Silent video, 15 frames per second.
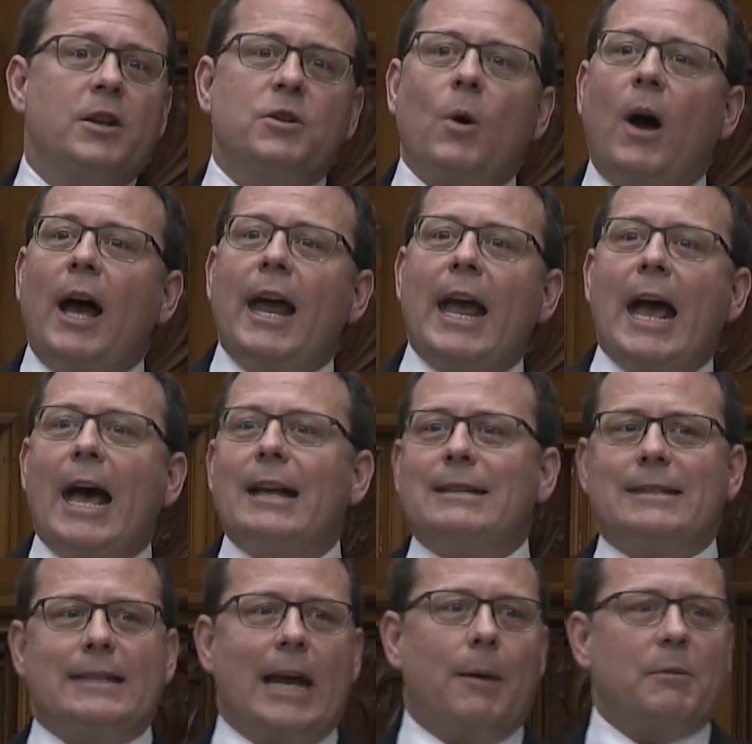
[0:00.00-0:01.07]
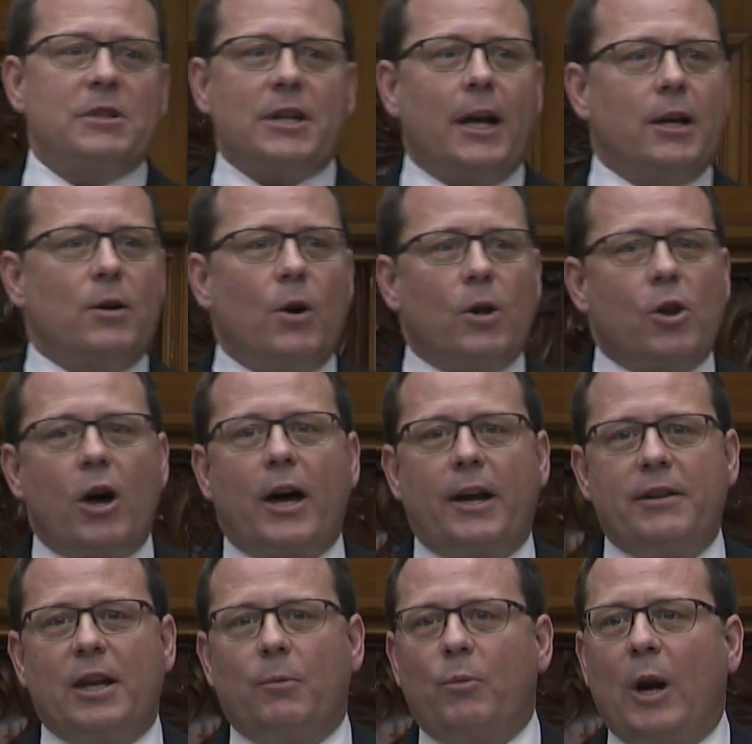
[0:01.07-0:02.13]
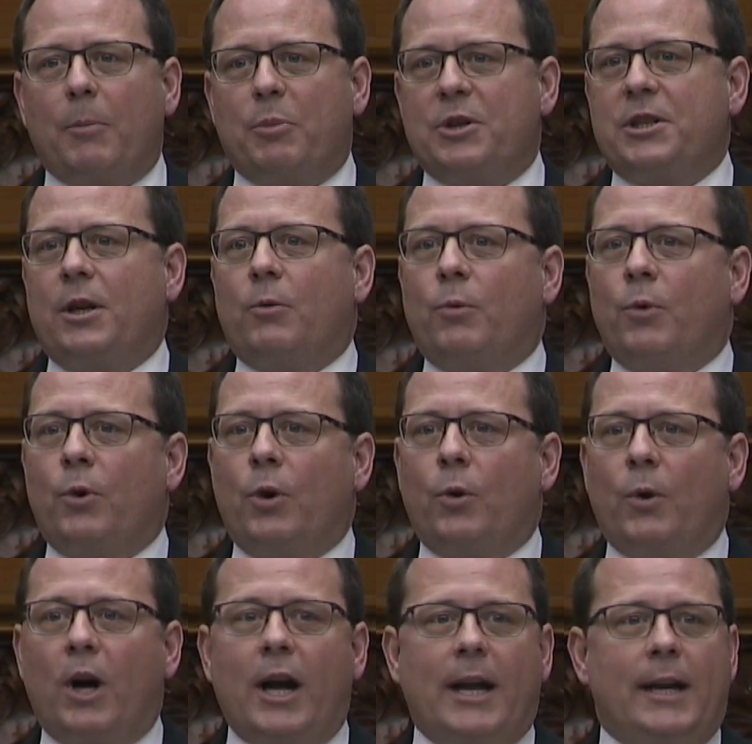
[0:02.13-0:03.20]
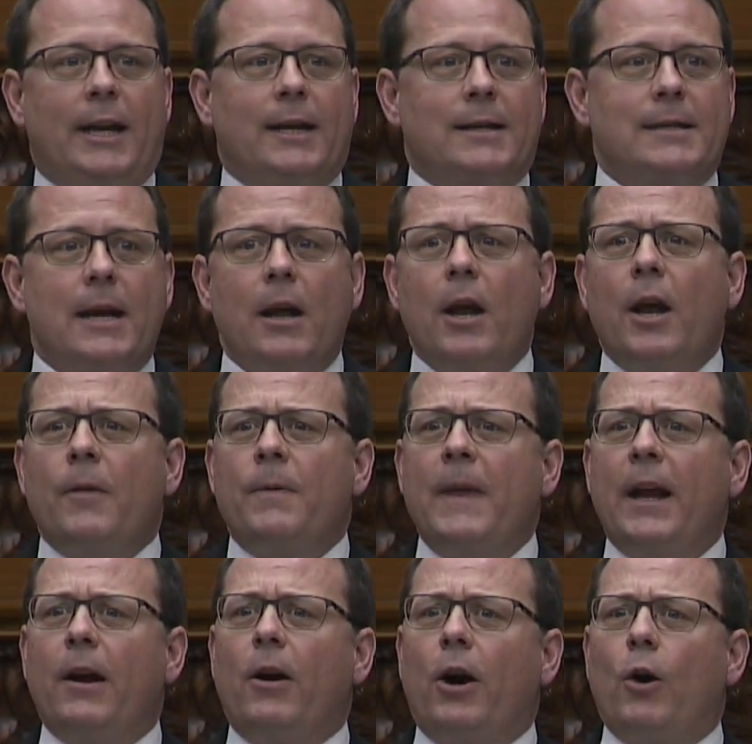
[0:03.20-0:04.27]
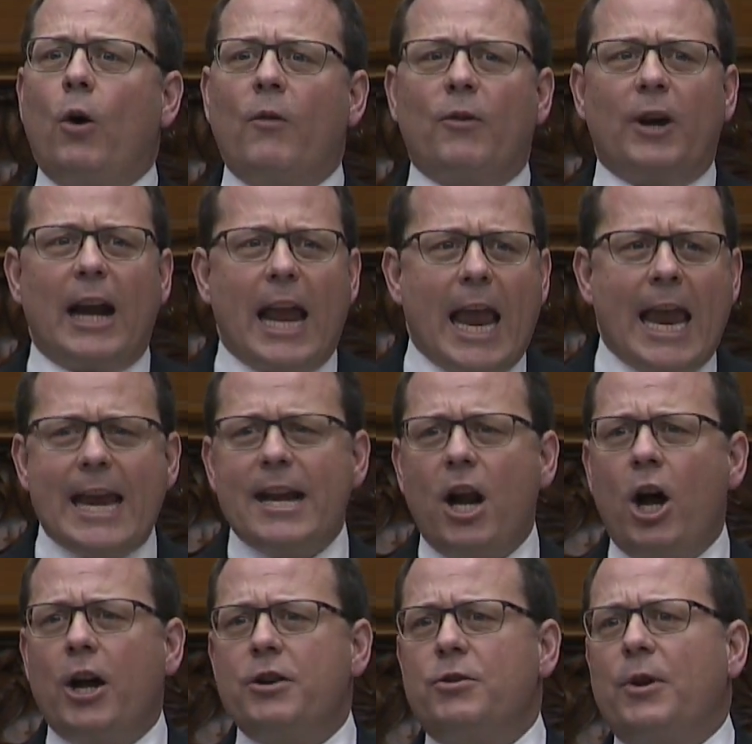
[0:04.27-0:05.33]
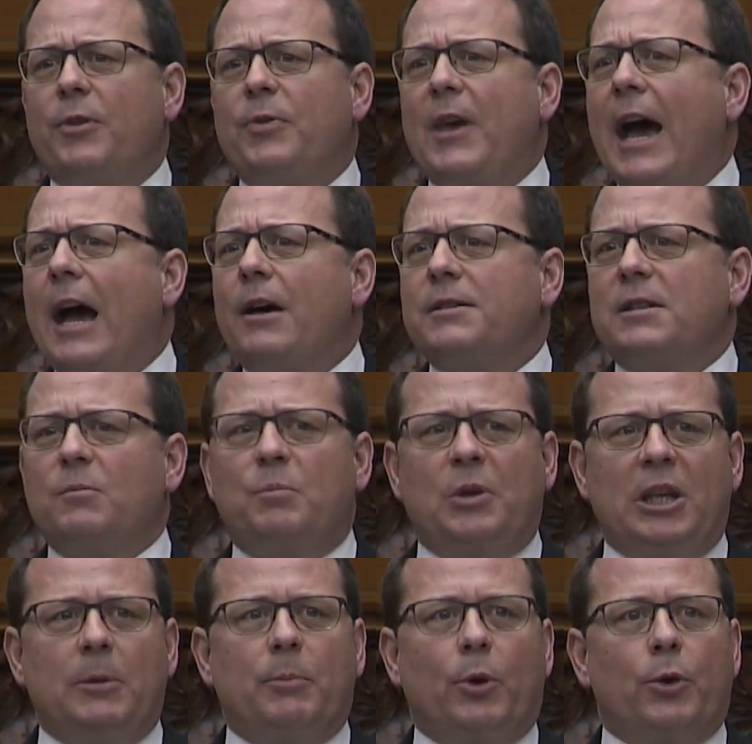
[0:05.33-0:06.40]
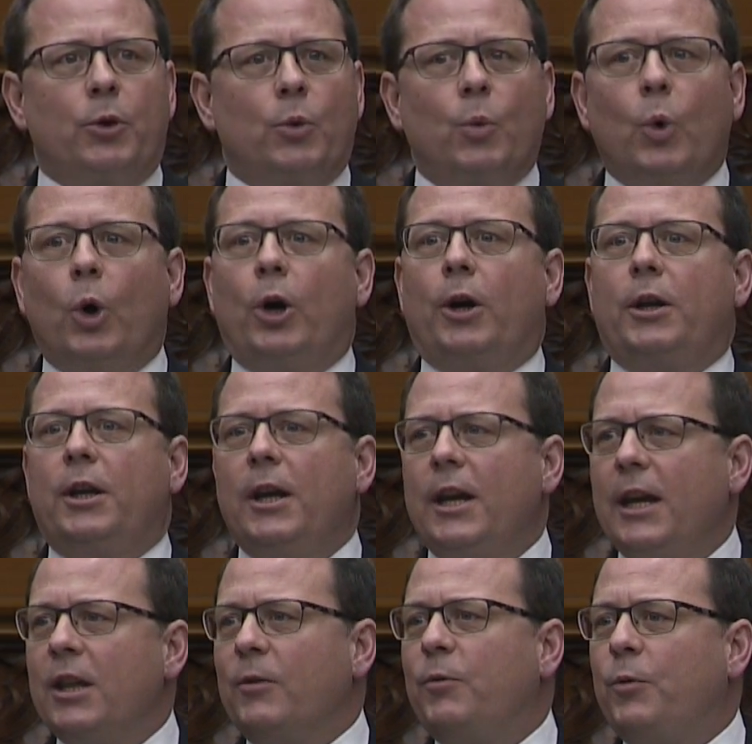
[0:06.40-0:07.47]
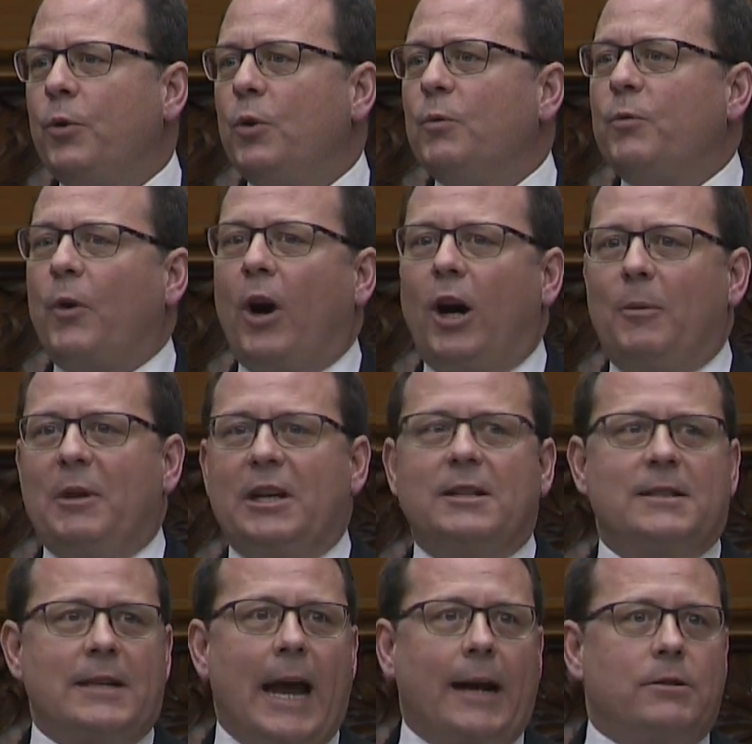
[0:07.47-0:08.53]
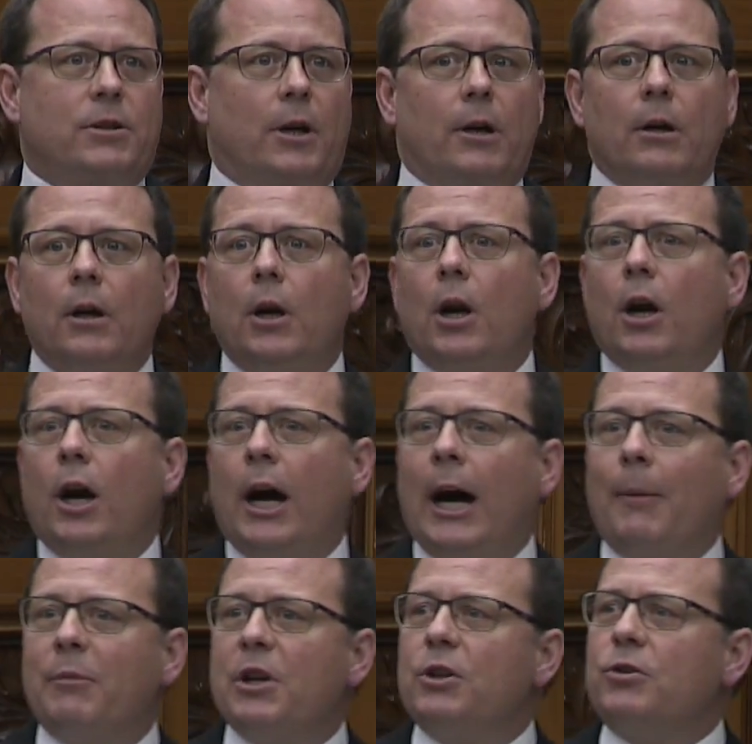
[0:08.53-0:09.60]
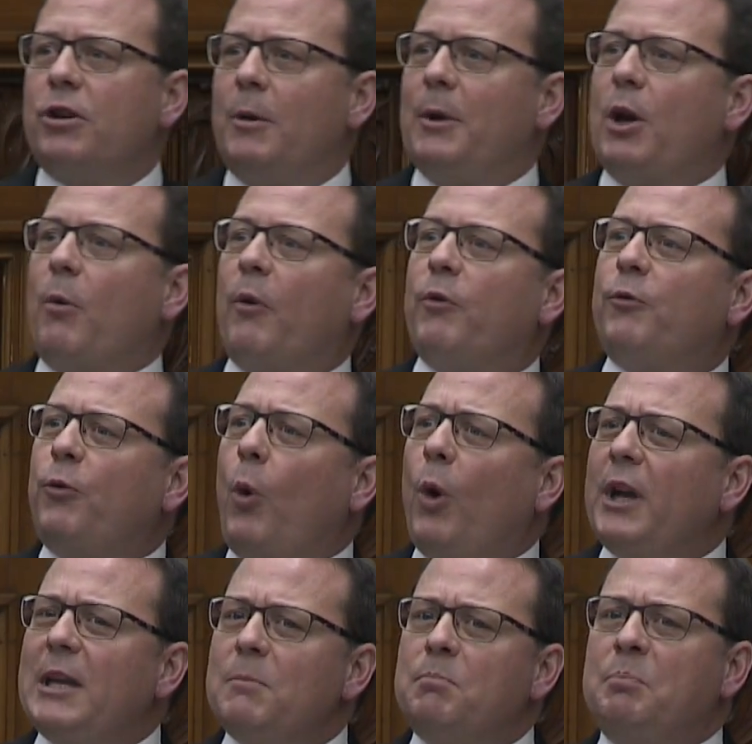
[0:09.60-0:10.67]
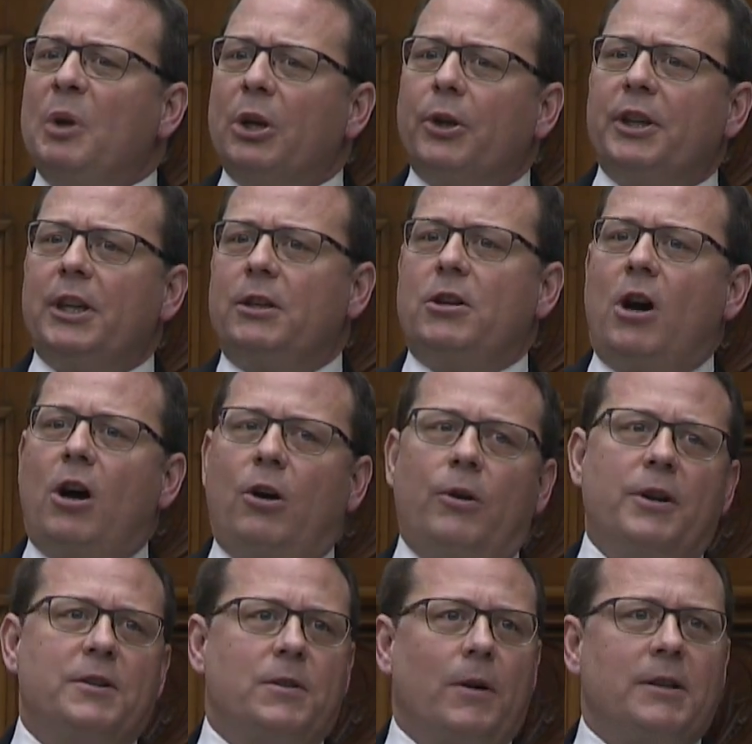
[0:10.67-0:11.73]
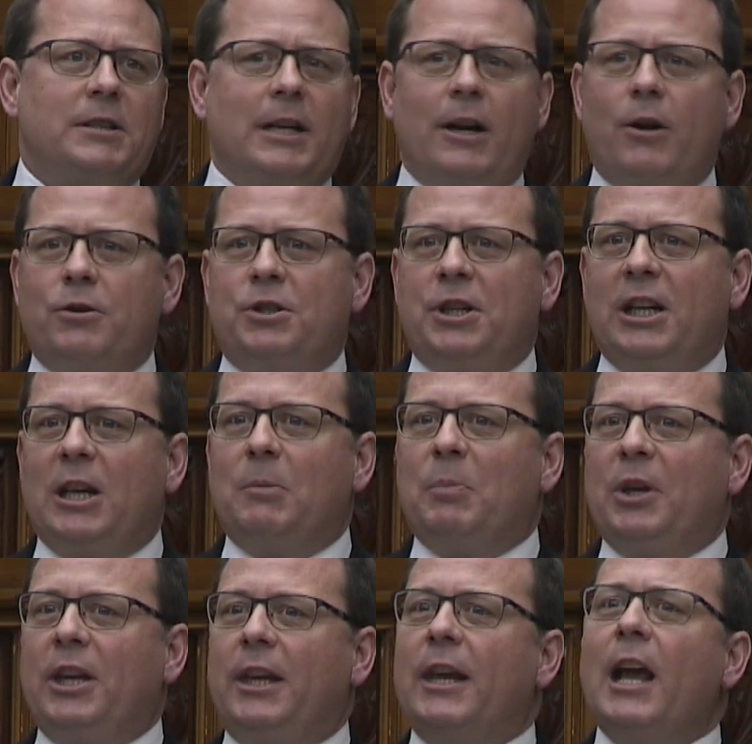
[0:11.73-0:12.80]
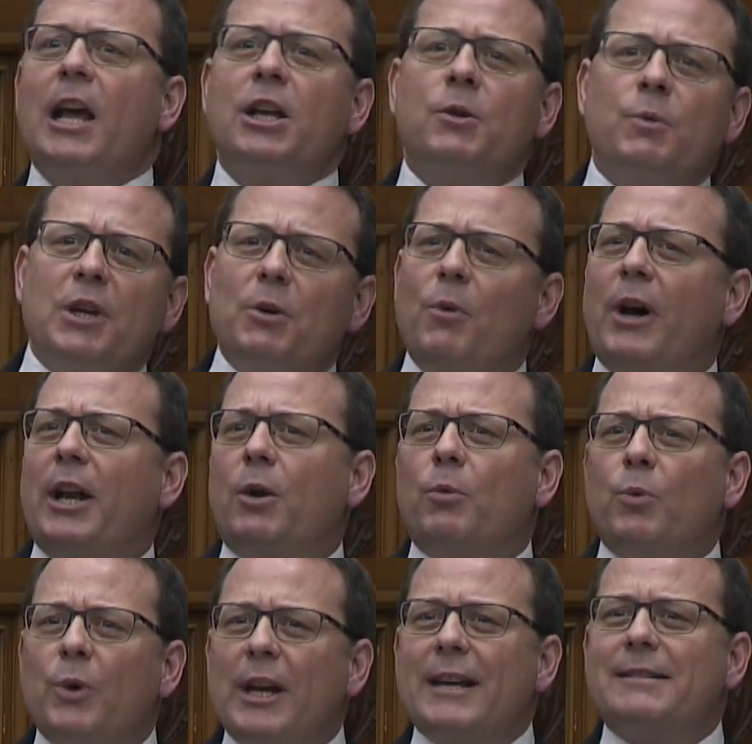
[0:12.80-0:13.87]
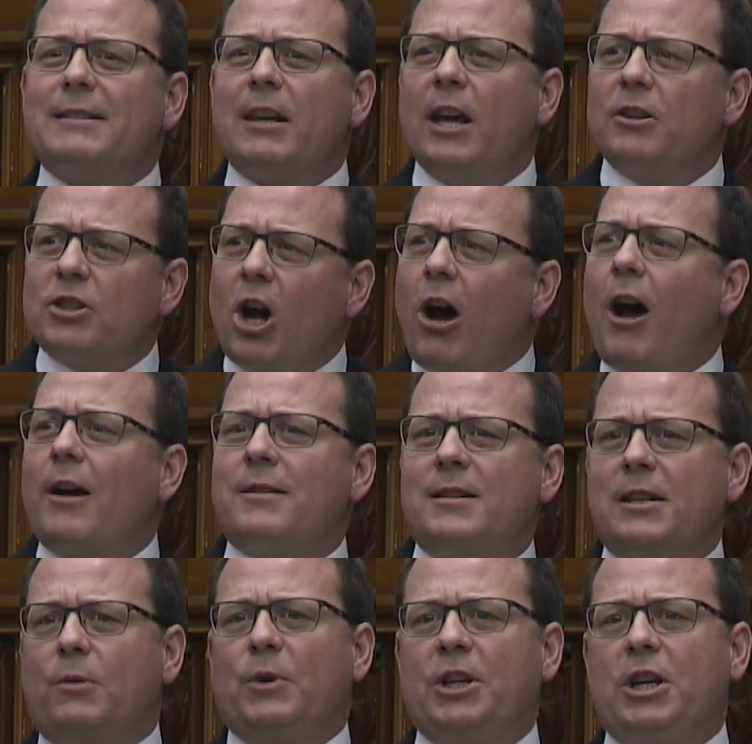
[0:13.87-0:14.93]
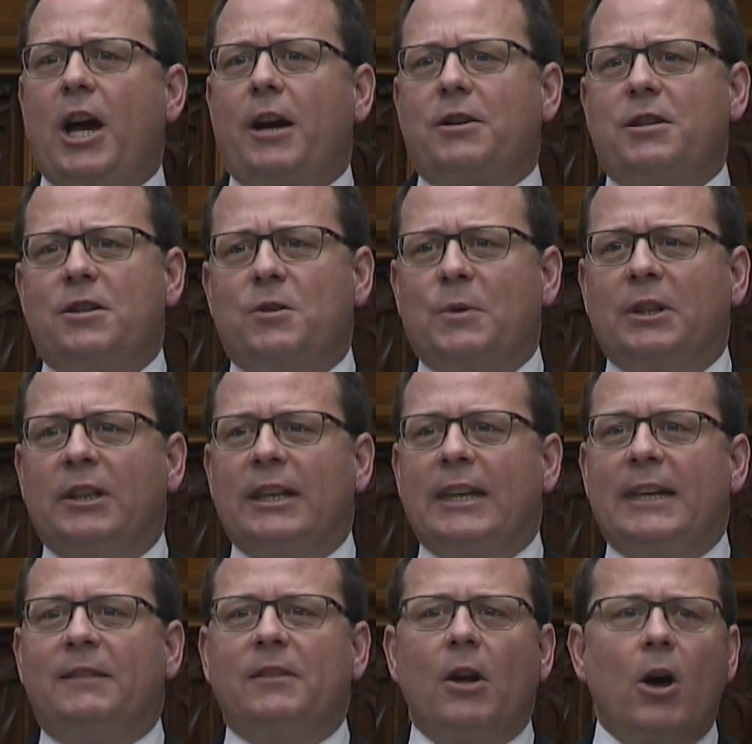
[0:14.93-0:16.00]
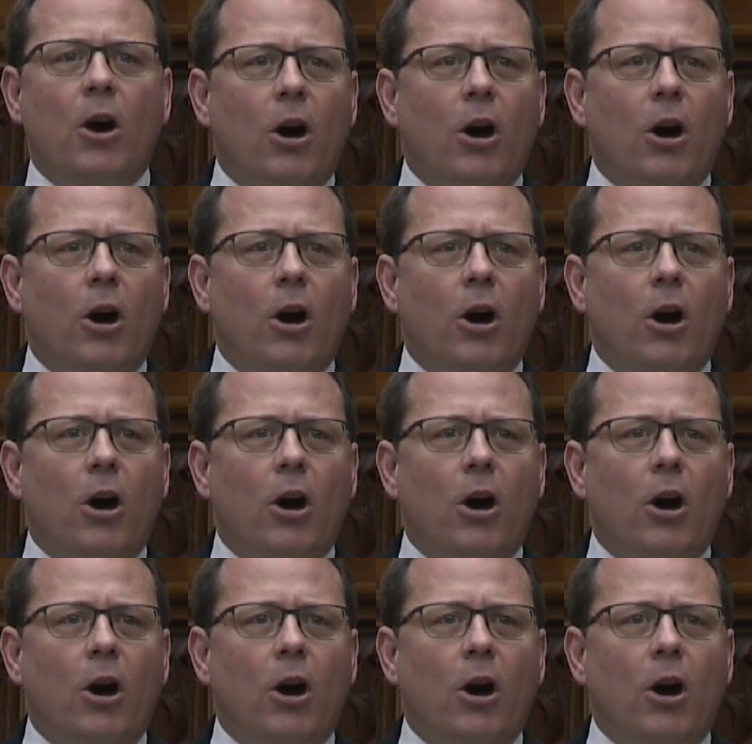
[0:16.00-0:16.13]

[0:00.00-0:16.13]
So I asked them, because I know a lot of them represent rural ridings, there are over 800,000 people who work in the food and farming sector, contributing over $40 billion to Ontario's GDP. Do we want to risk toxic reductions release